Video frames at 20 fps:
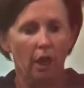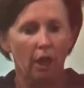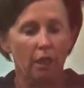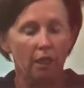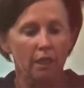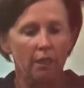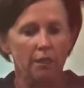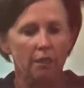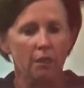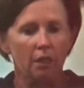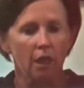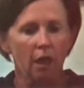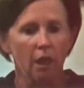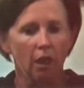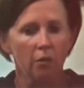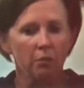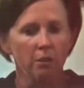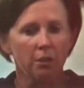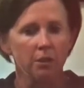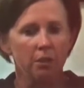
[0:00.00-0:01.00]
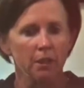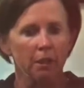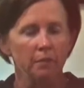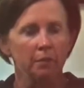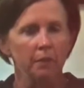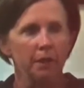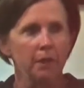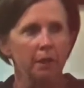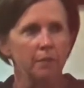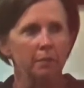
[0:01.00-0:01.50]
it's almost like
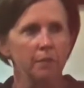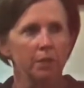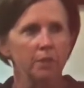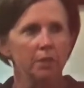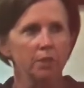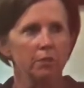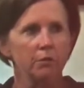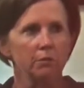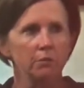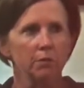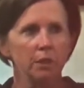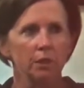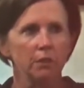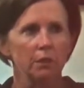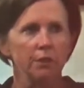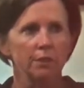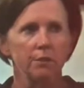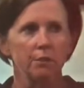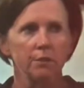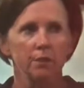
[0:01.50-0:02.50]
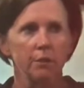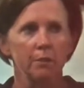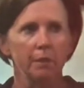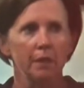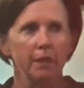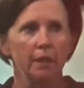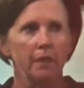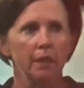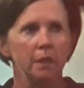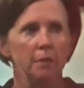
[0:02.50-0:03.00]
becoming surreal. It's only
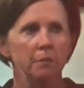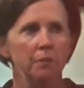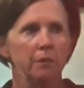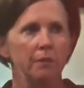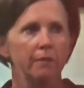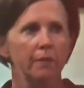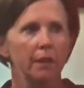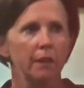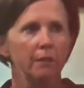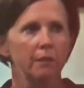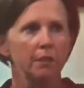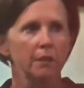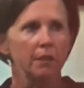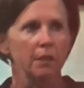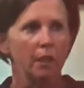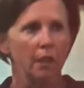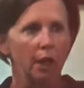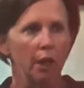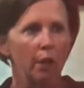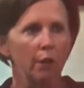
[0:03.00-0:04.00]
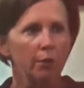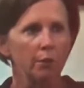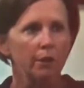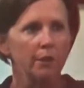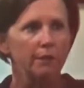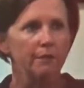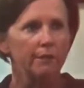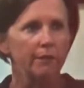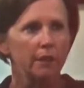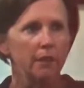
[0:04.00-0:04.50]
been a couple of hours, and I
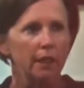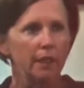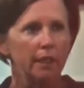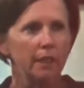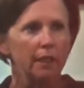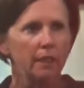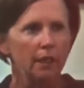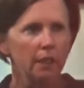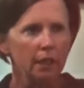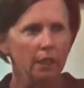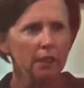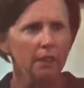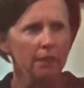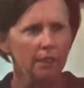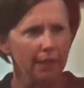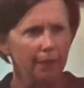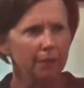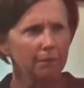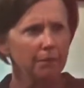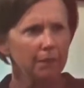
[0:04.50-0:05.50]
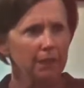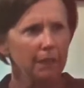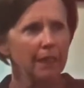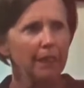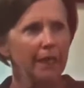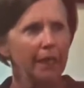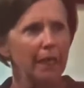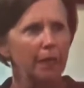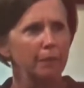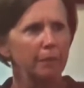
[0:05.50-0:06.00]
already feel like, did that really
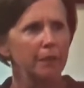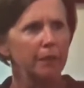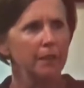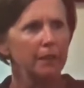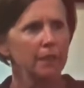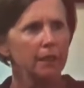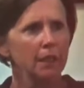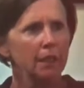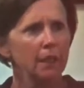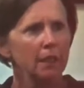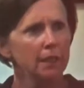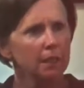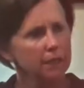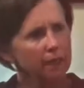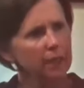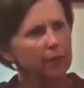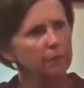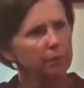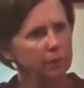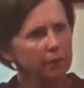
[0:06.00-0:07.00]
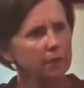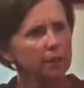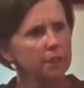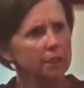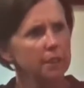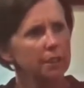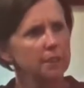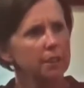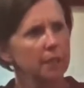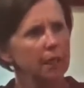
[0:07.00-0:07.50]
happen? Did that really
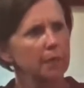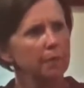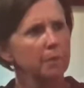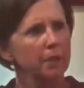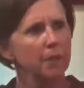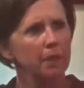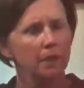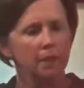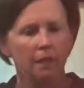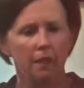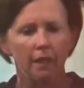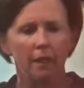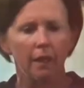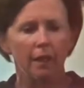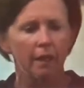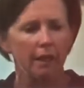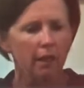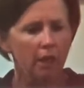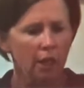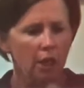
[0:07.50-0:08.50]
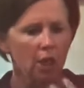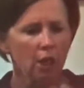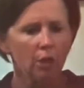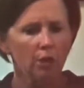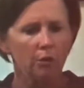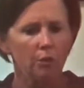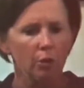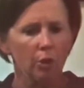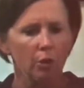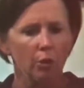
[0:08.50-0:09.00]
just happen? And then I
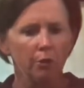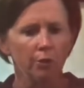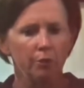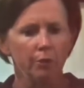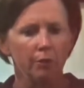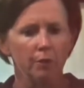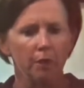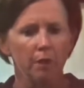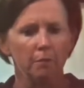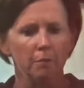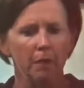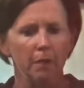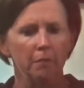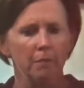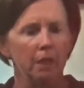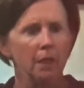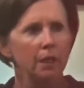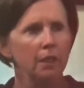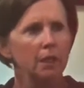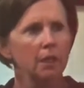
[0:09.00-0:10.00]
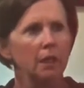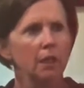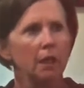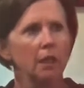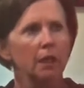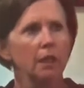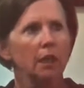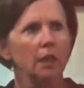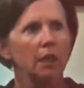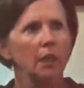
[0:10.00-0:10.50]
go through it in my mind, and
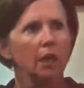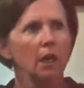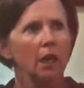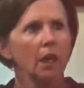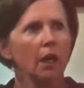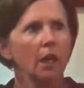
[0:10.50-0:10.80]
I think,